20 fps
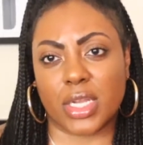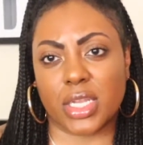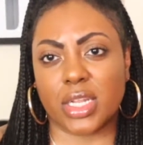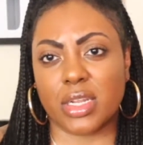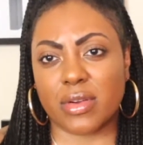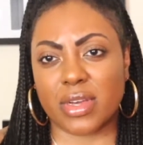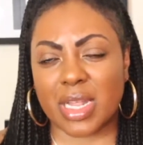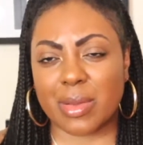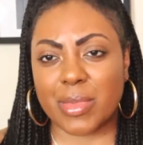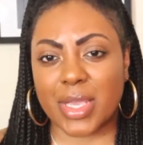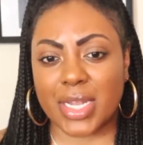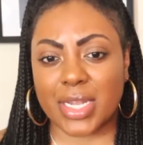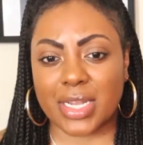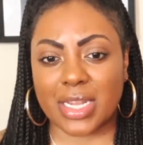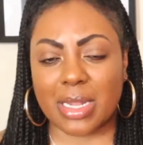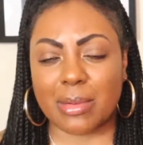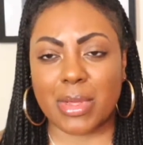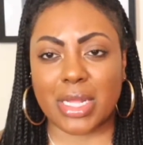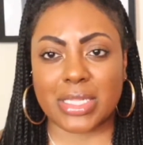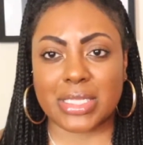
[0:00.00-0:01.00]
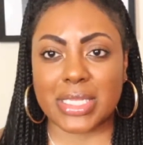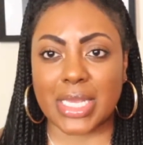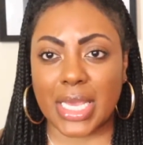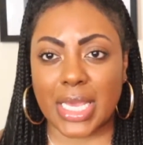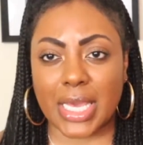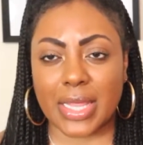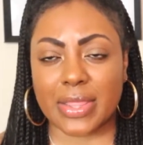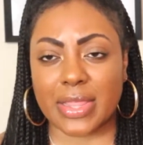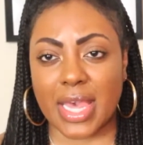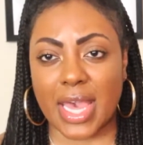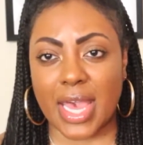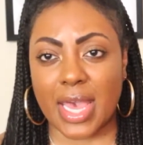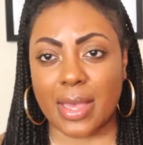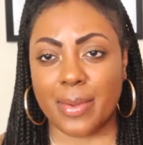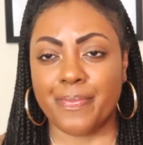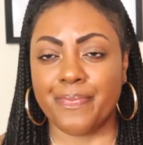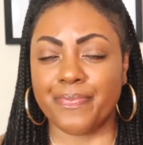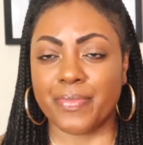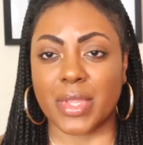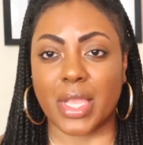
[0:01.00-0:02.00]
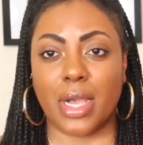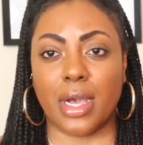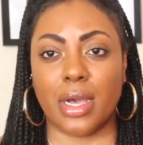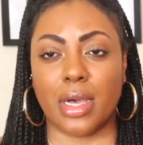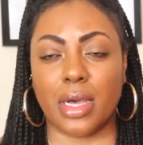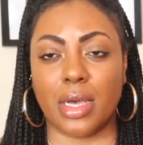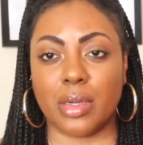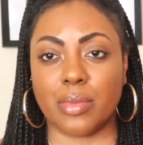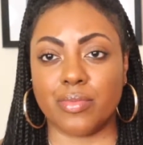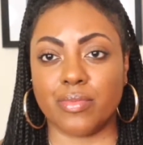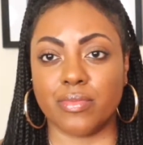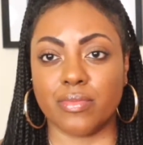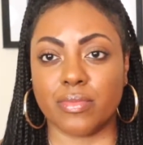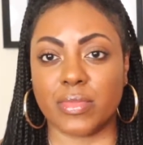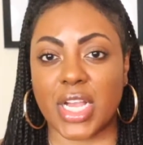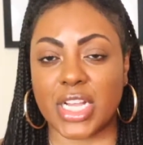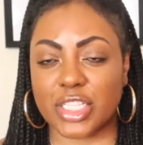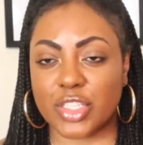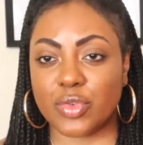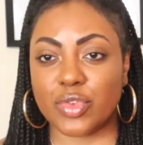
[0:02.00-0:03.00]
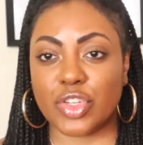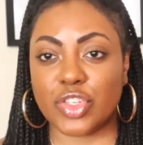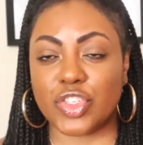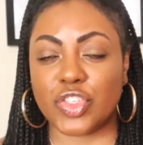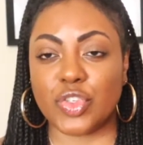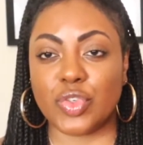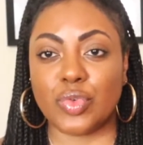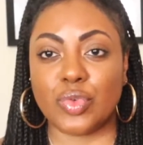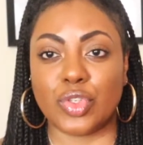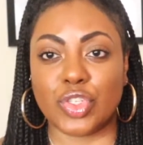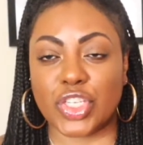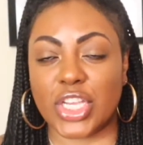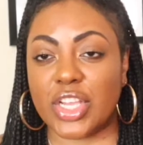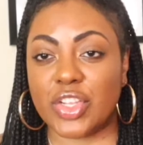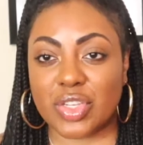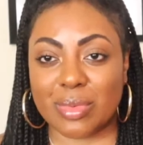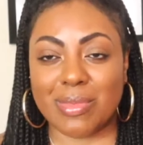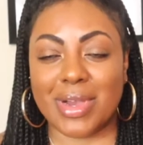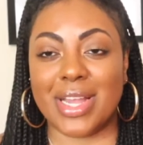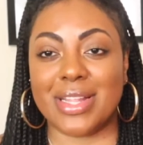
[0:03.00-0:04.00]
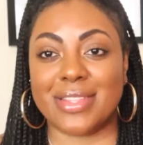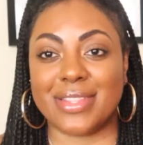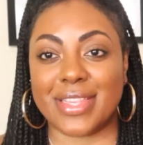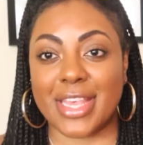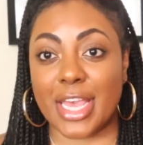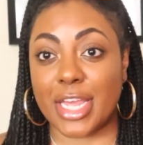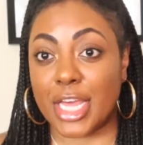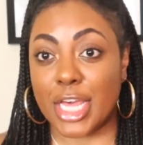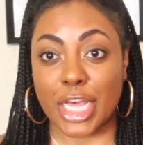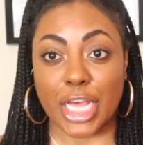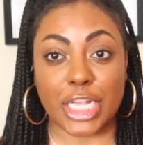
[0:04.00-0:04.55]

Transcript: You know what I mean? And I'm not saying that as soon as you change your mindset,